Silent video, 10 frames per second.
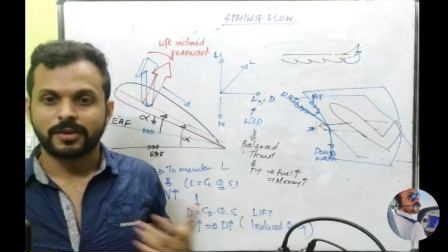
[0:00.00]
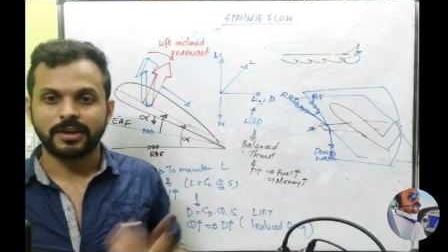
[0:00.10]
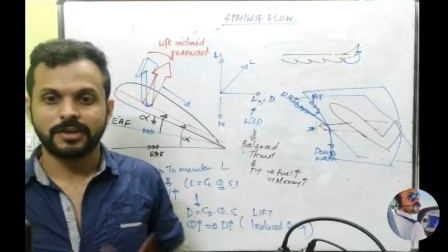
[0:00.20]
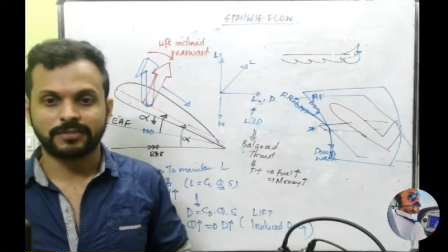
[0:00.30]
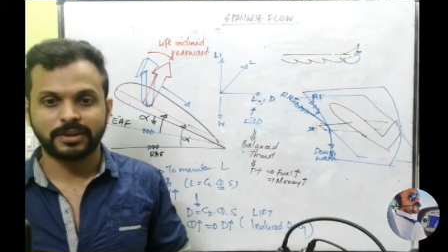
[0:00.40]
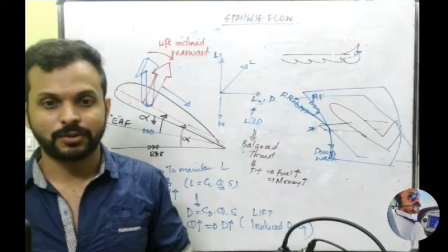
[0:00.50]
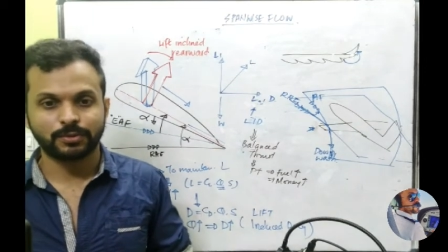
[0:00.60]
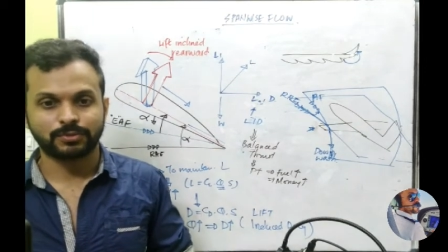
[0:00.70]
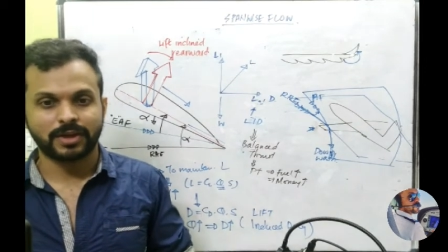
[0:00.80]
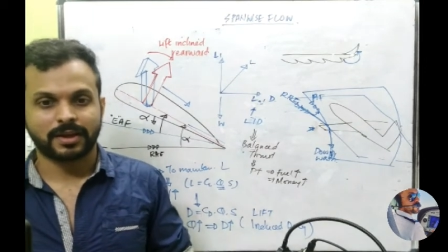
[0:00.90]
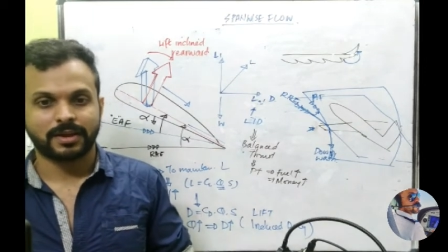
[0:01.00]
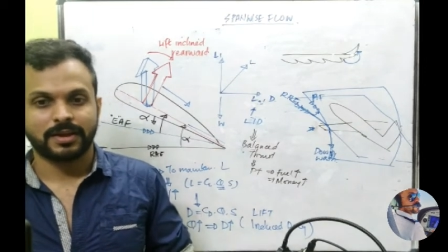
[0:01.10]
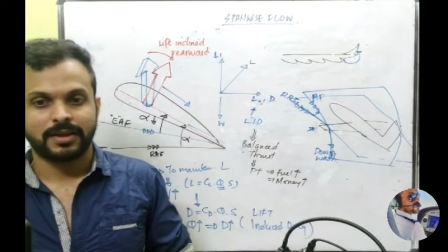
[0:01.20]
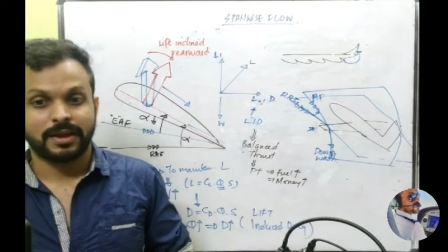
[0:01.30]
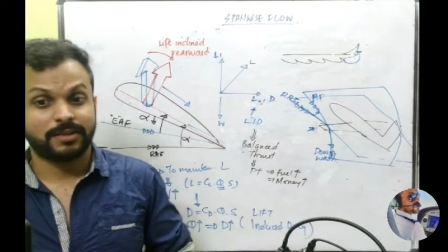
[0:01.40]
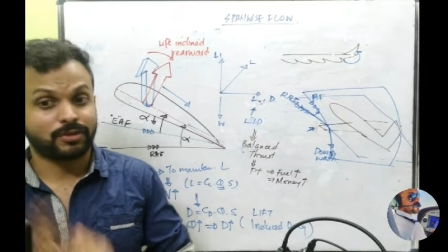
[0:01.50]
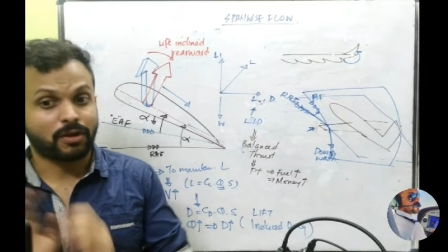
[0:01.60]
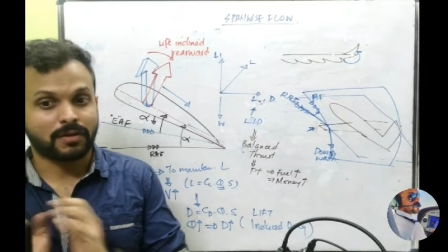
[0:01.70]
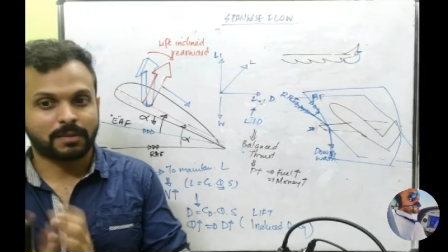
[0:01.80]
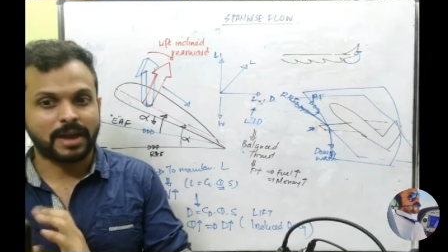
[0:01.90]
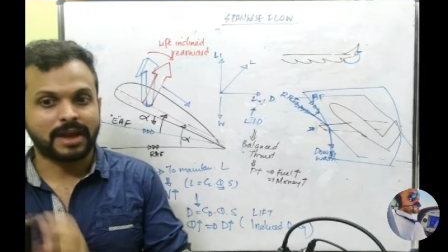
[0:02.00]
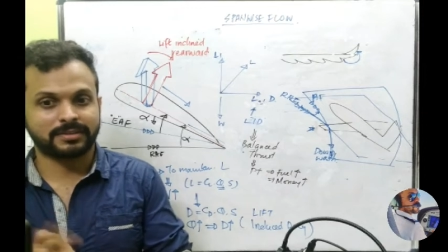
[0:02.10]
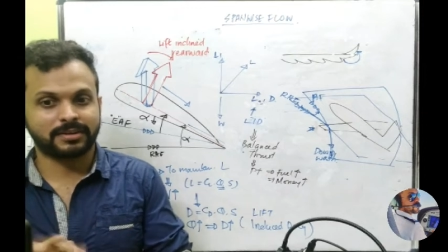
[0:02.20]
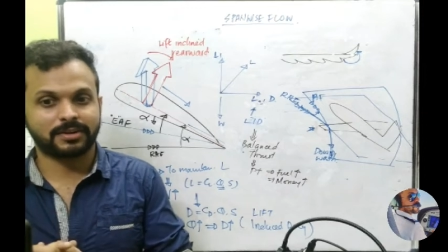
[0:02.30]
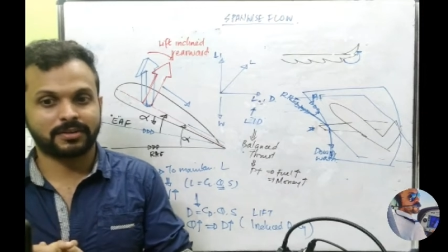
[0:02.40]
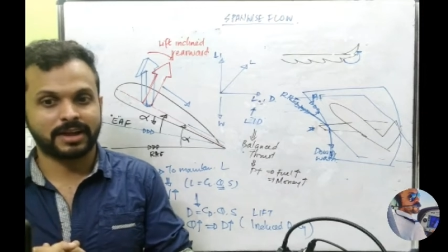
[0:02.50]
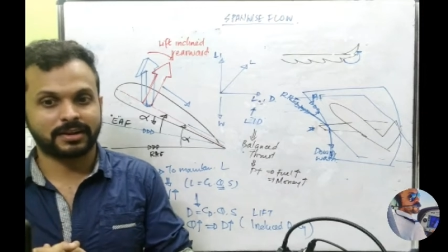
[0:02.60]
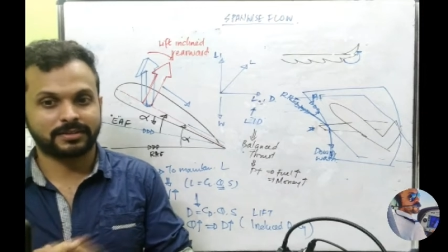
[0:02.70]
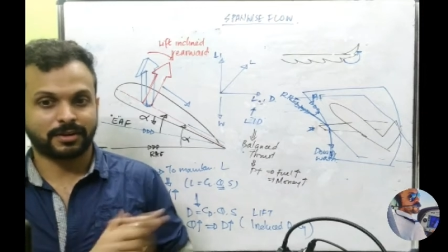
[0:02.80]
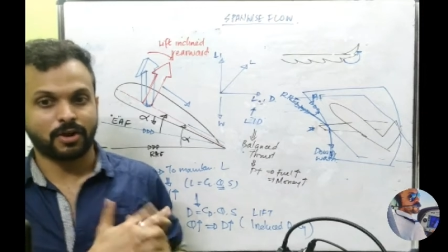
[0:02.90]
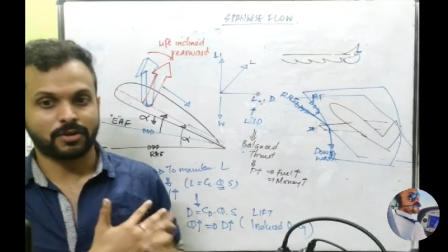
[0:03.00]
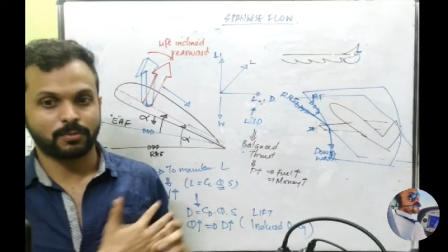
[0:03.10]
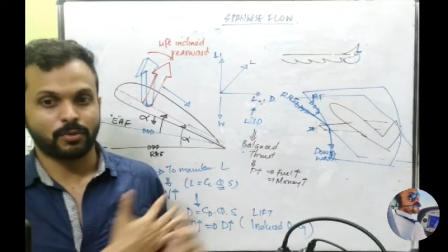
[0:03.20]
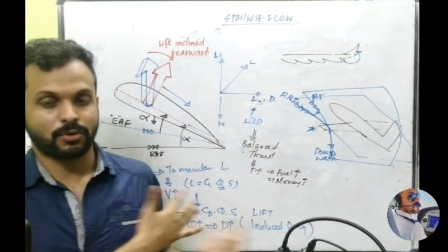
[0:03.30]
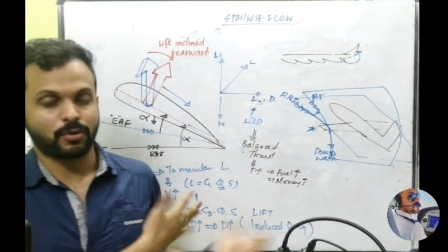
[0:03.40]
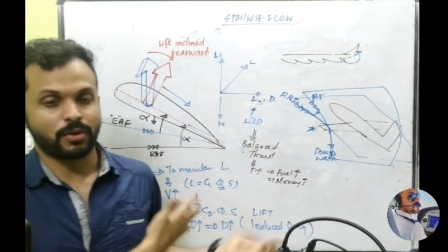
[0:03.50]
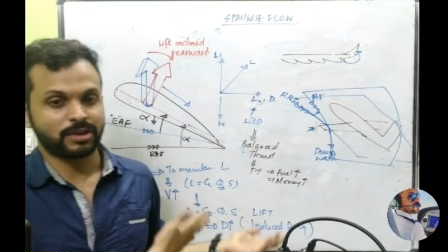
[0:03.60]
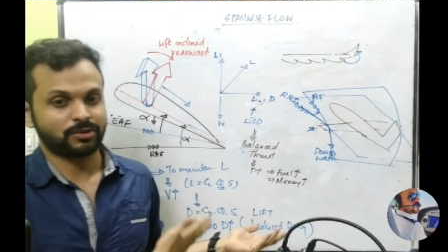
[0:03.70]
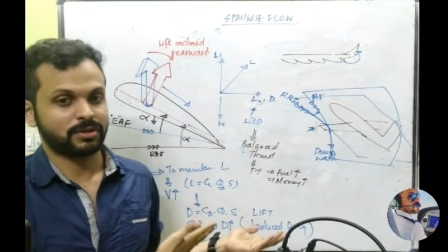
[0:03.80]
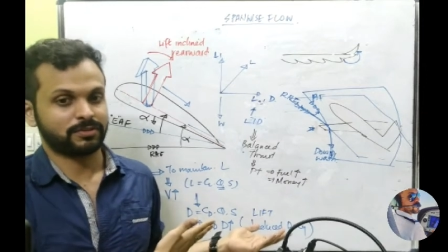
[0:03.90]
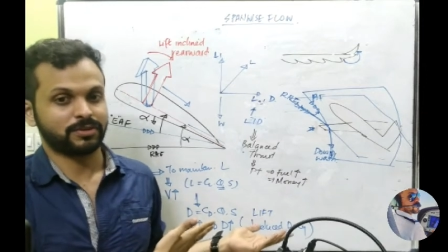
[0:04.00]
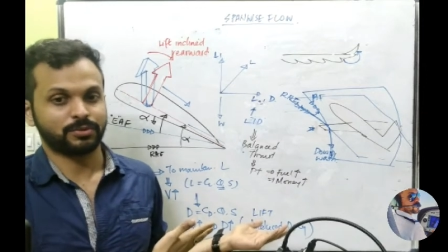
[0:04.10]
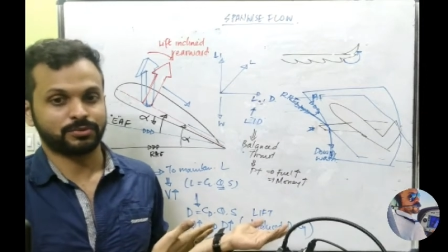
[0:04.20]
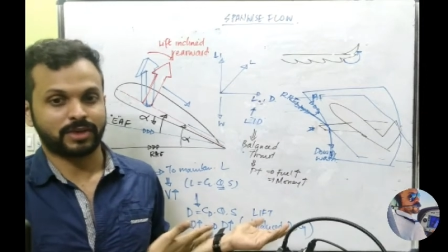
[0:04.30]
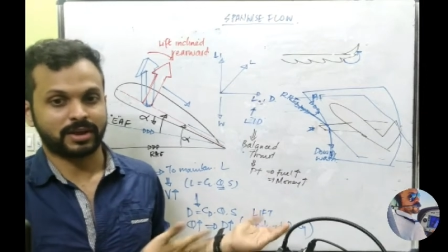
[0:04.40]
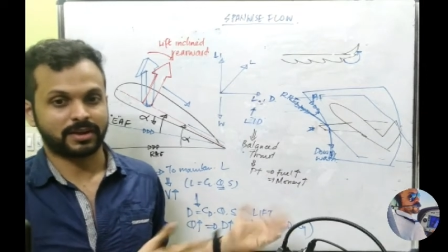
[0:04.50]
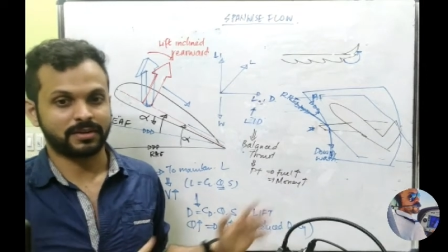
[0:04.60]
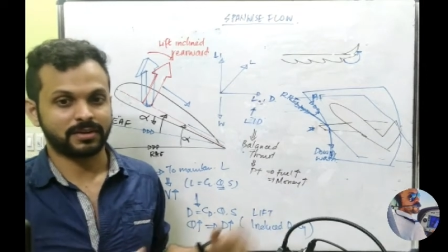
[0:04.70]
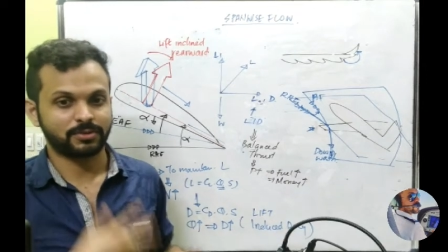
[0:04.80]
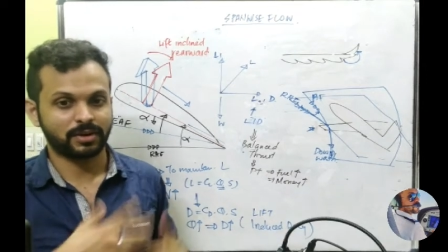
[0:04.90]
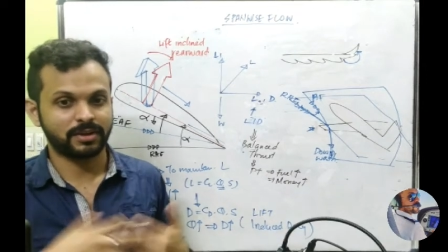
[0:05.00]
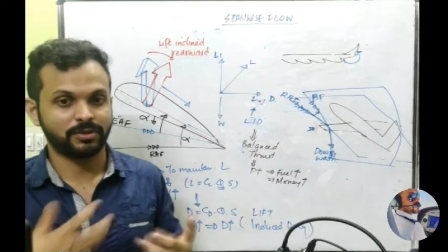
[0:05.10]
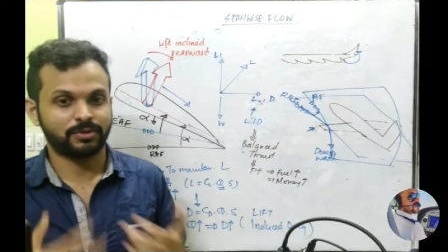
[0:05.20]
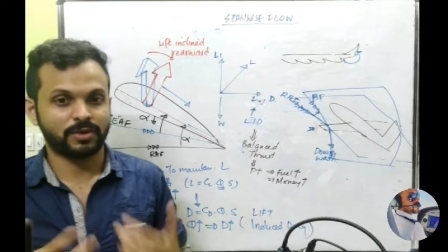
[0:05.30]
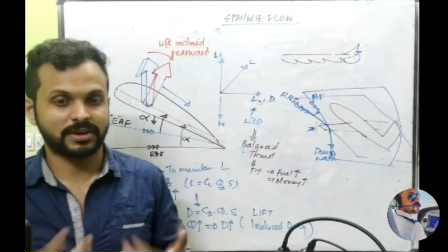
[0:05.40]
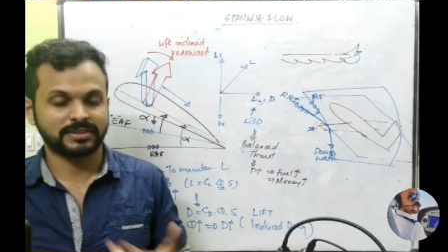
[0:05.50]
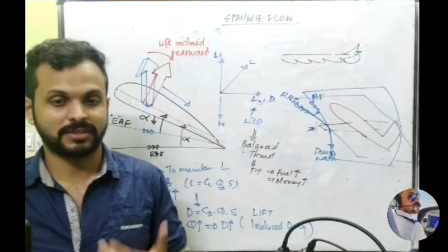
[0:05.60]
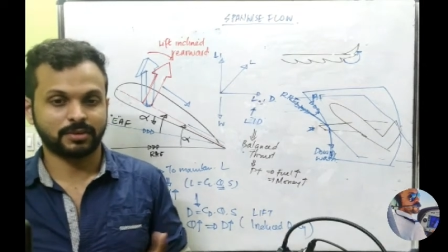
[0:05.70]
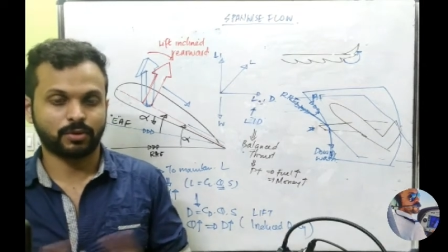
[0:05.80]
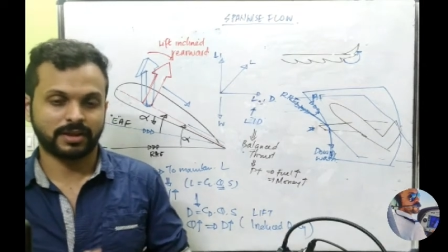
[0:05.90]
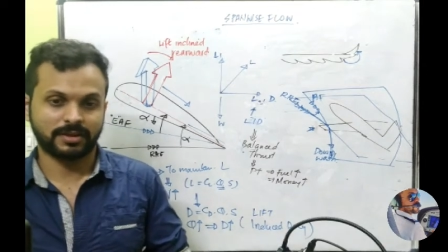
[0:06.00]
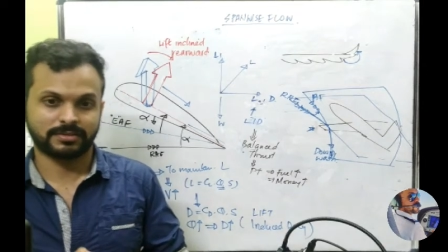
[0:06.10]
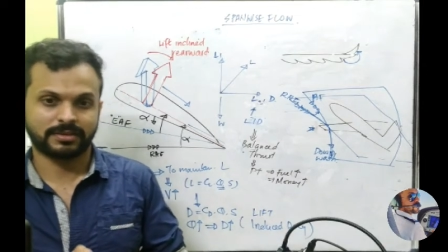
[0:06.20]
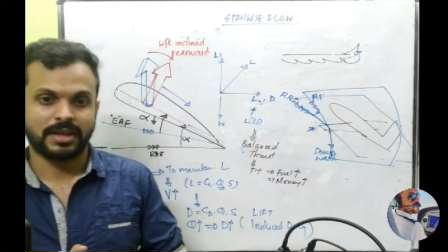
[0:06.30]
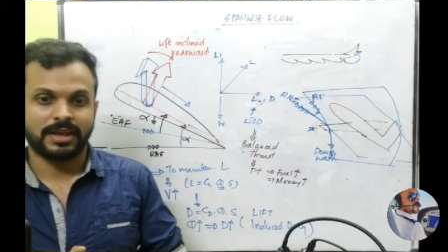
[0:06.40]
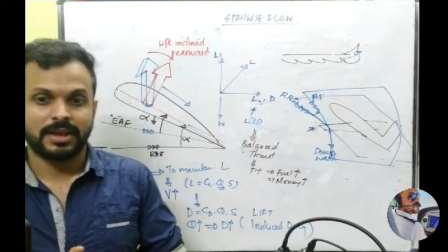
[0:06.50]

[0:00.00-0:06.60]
Lift-induced drag. It's not like parasitic drag. It's a lot more going into lift-induced drag here. You really need to understand what that is.